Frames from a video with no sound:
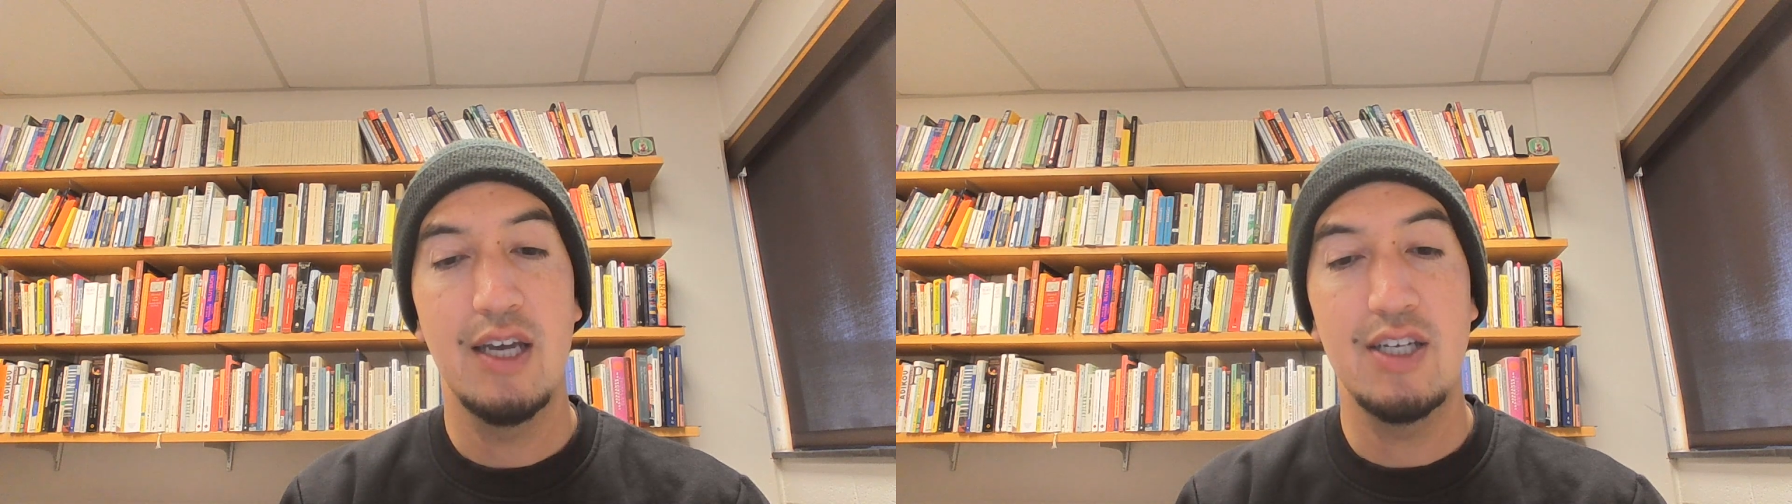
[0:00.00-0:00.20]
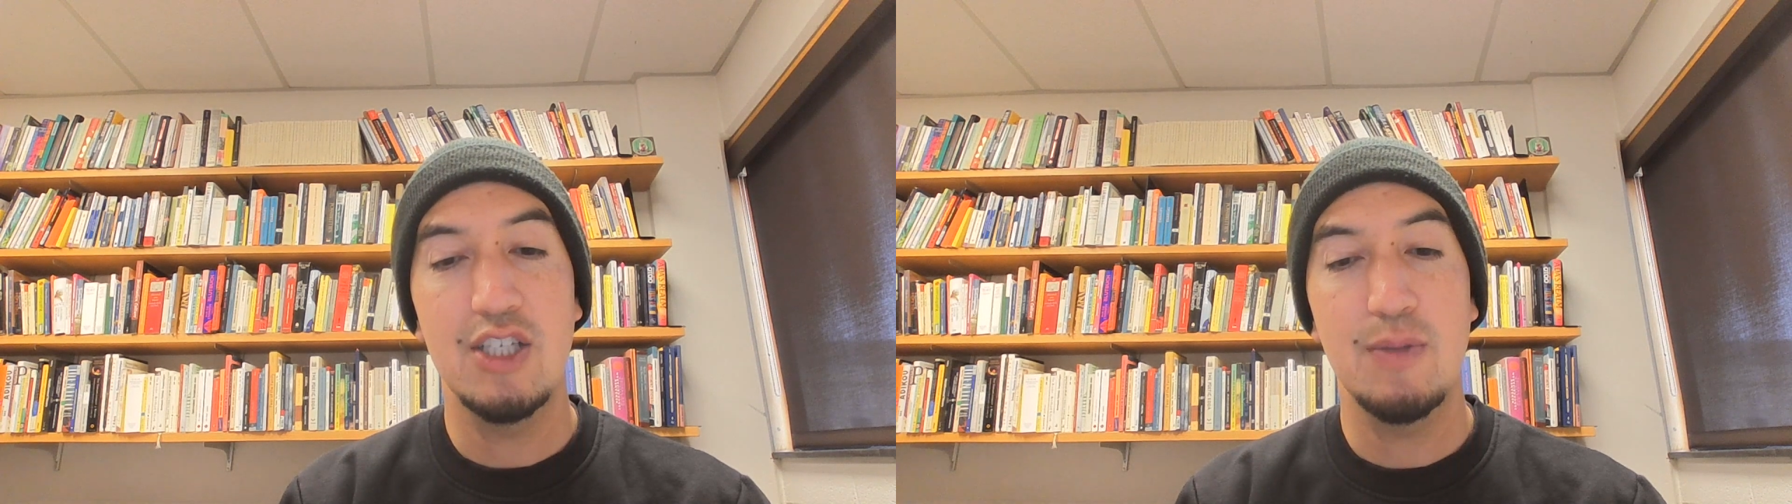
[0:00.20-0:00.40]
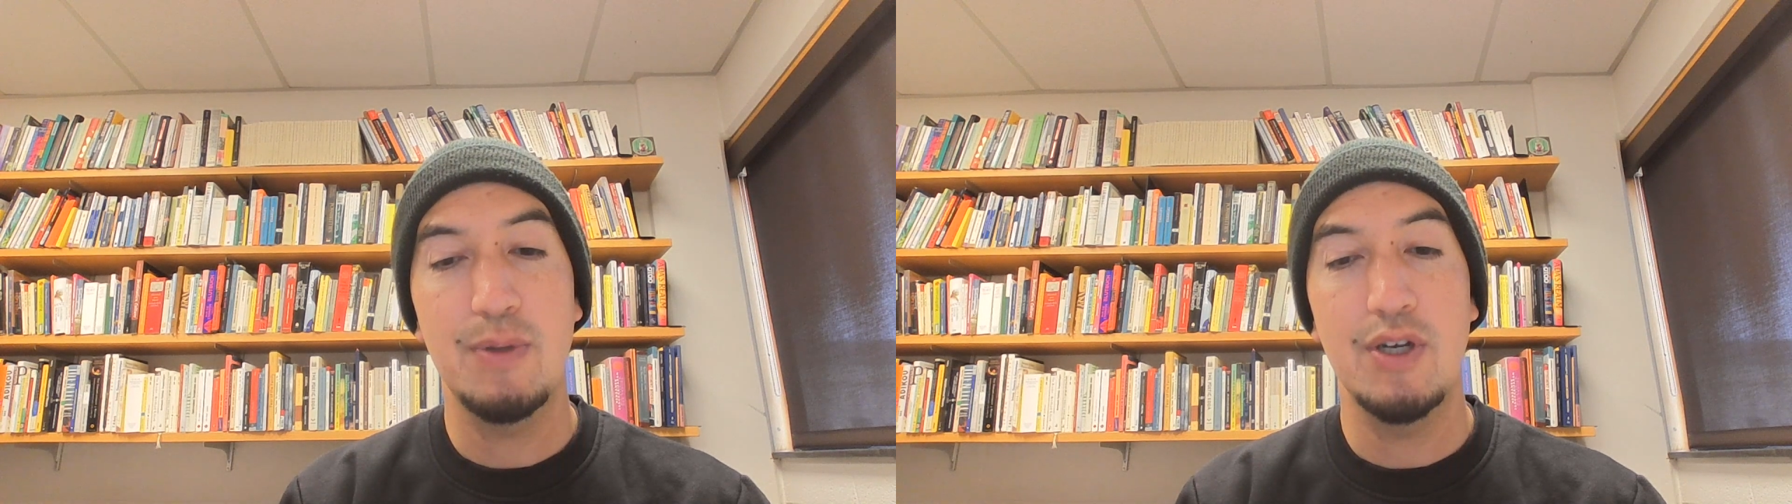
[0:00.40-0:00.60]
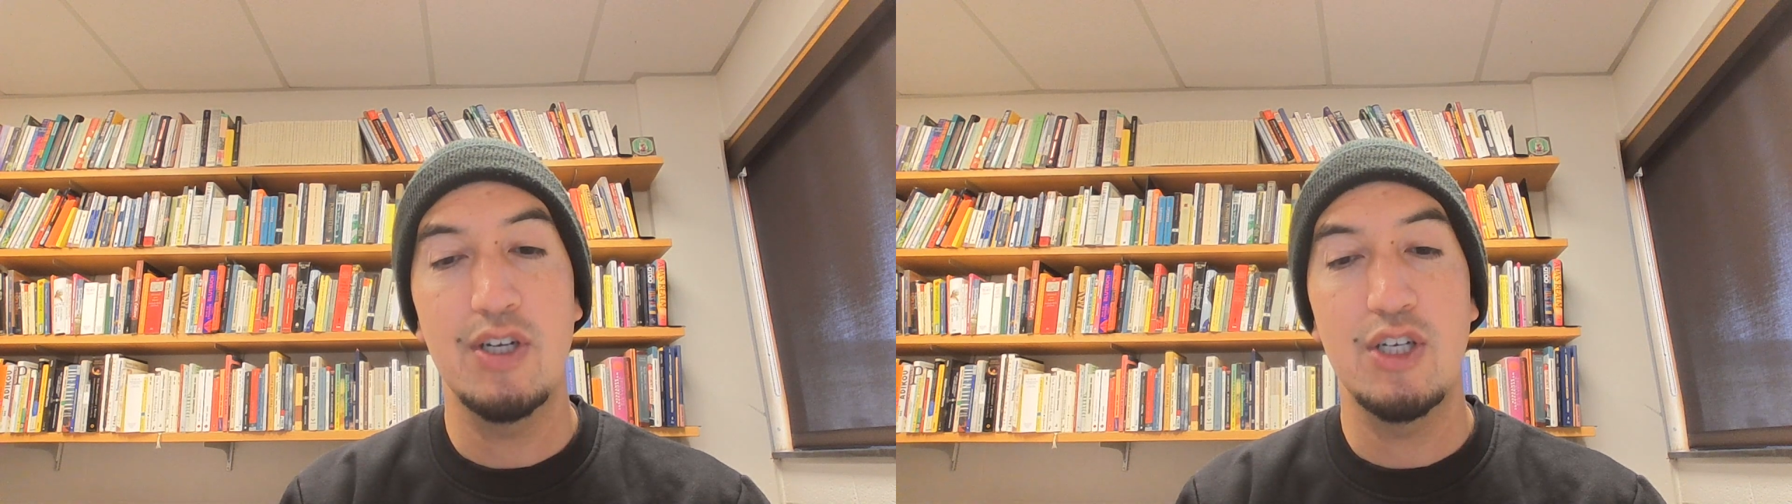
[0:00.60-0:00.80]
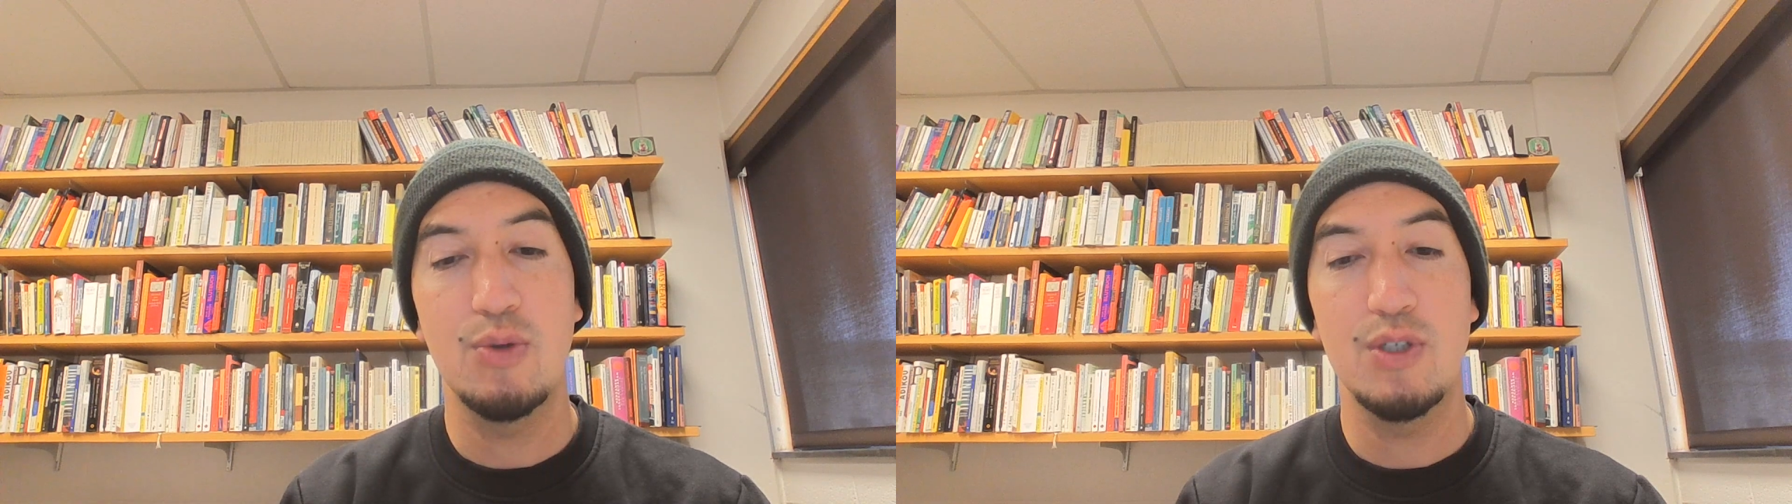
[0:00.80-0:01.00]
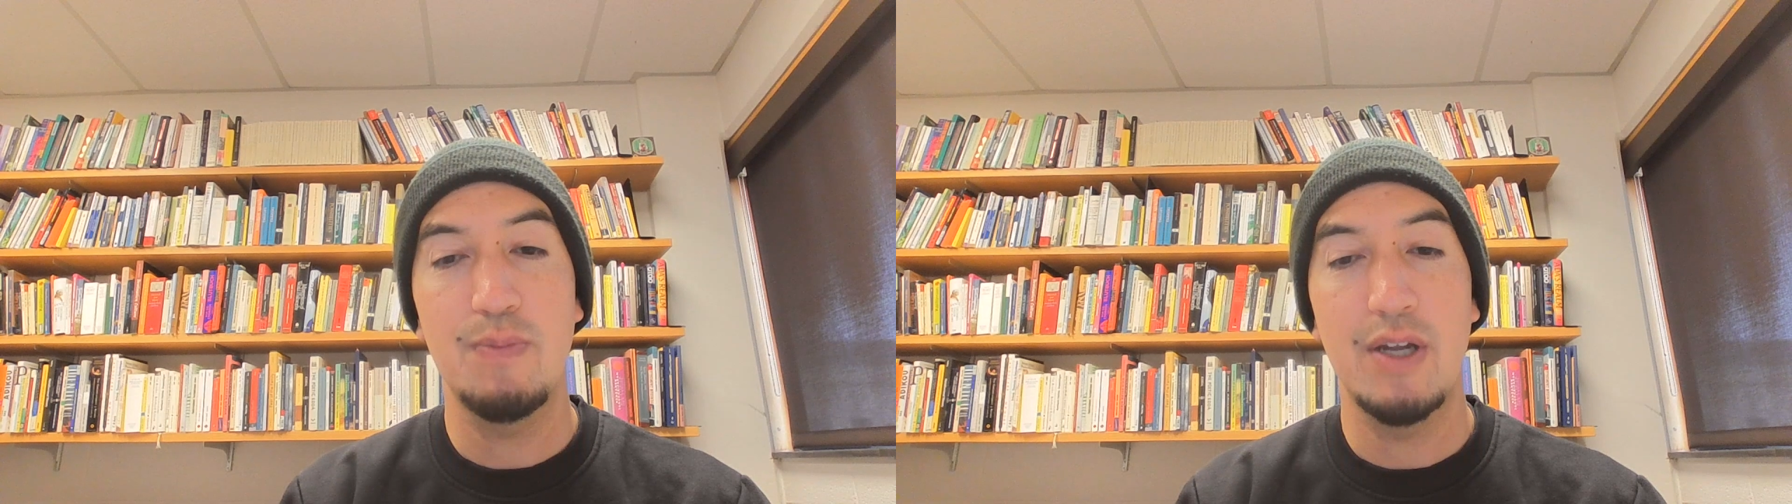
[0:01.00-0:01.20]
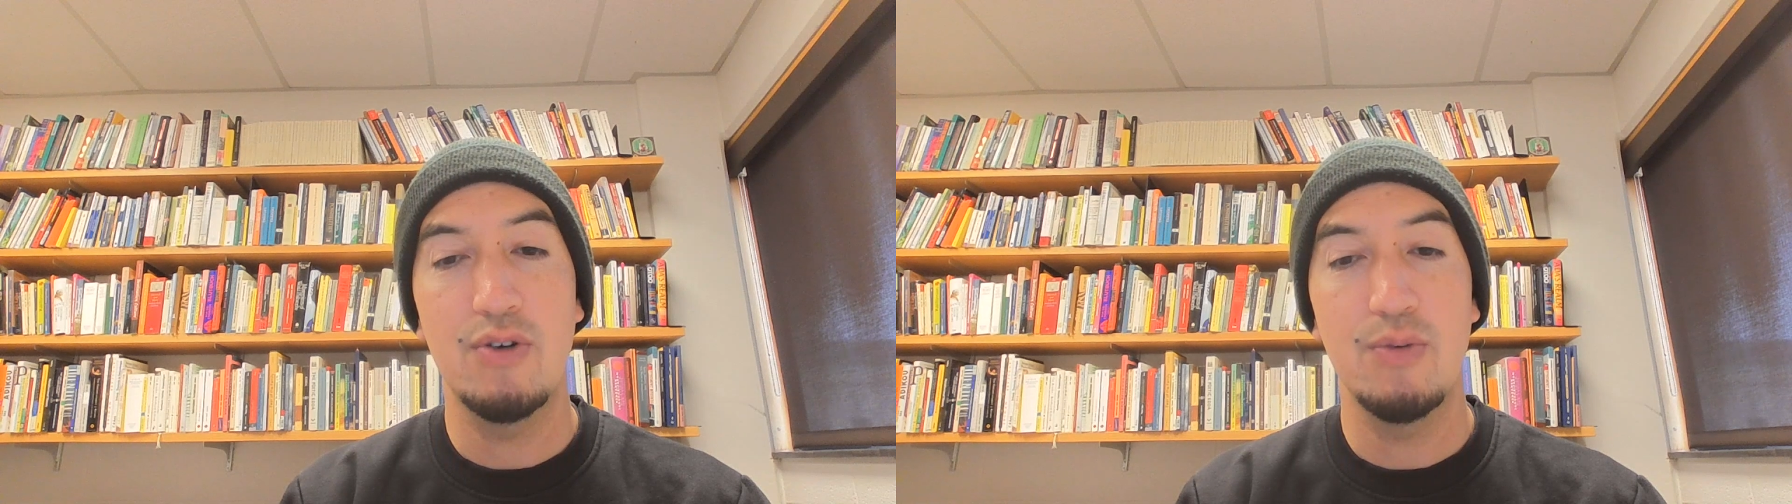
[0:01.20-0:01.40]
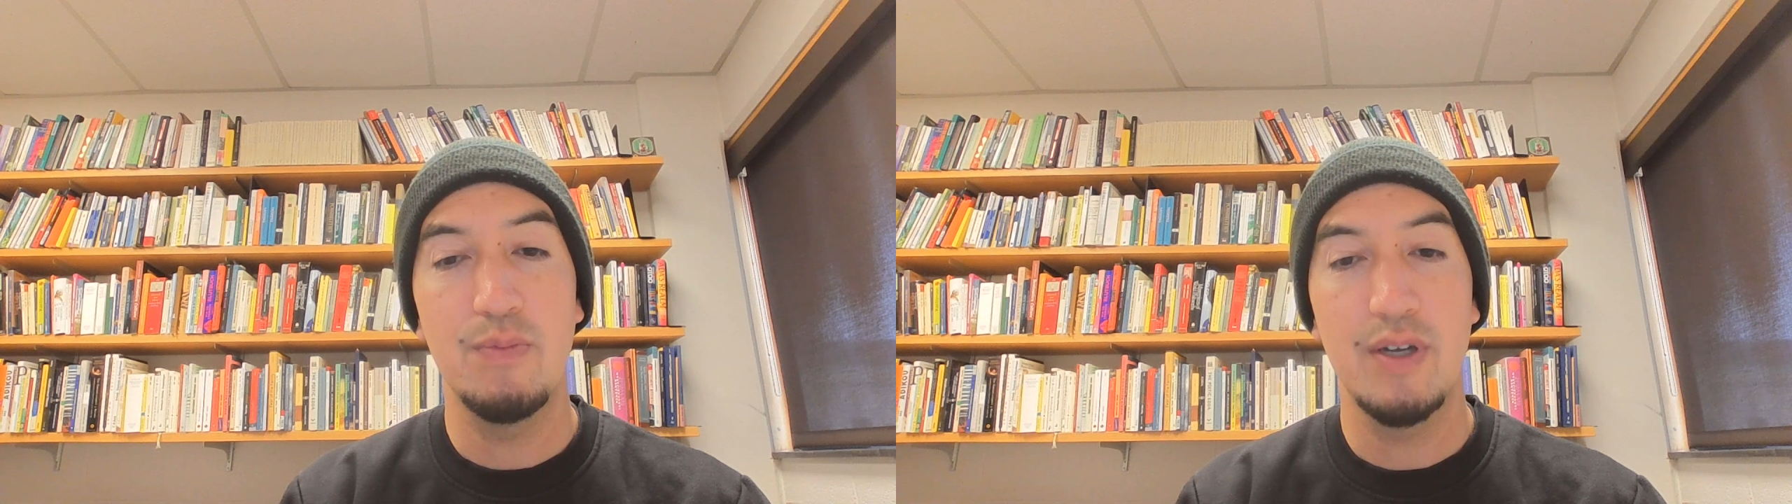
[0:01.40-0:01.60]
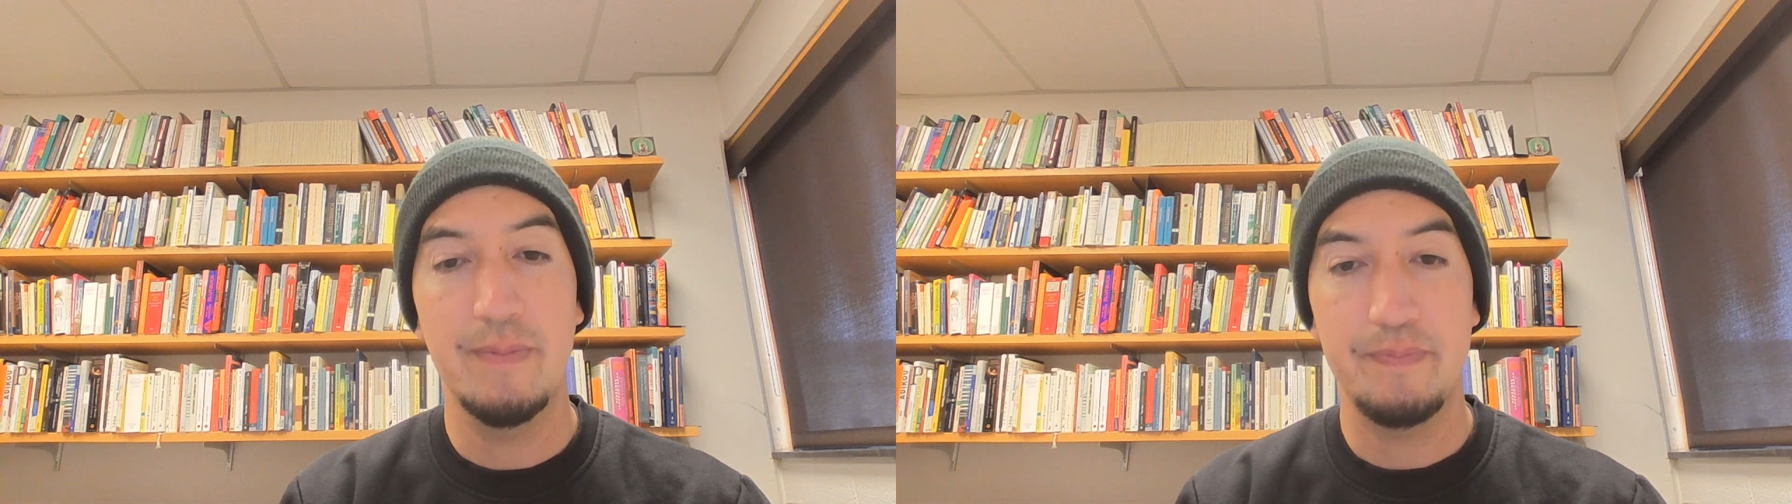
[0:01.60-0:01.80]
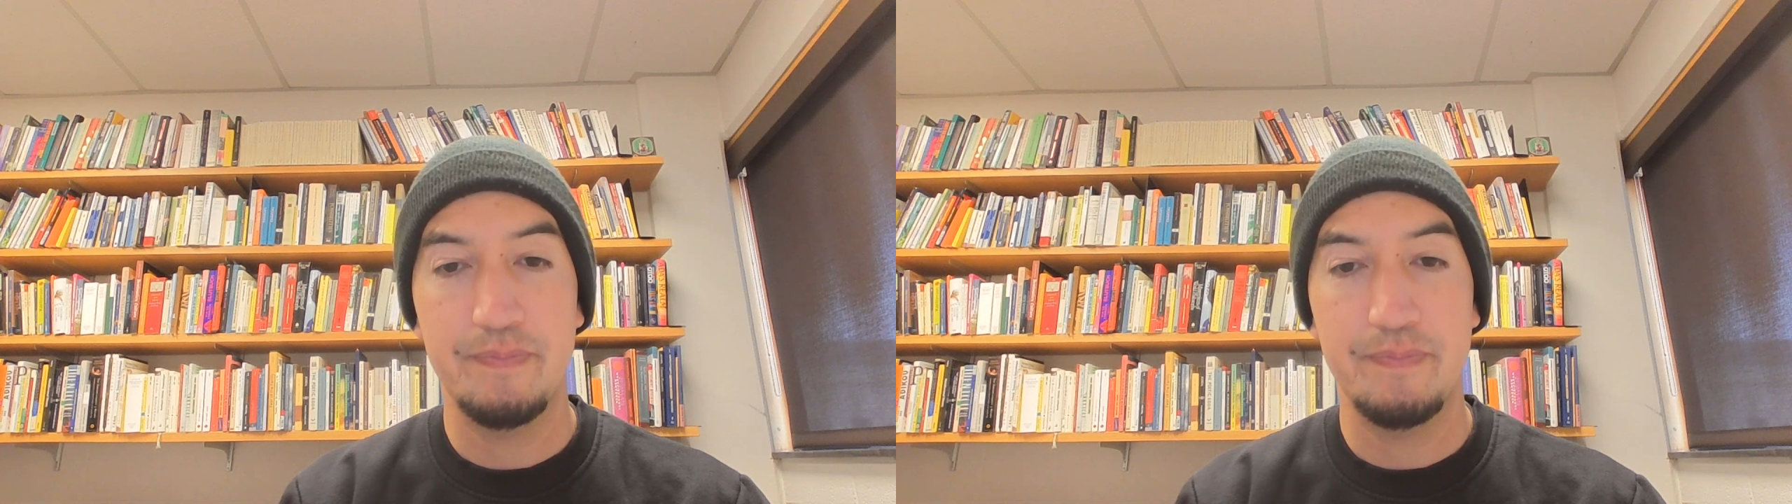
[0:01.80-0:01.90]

and disappeared into his bedroom.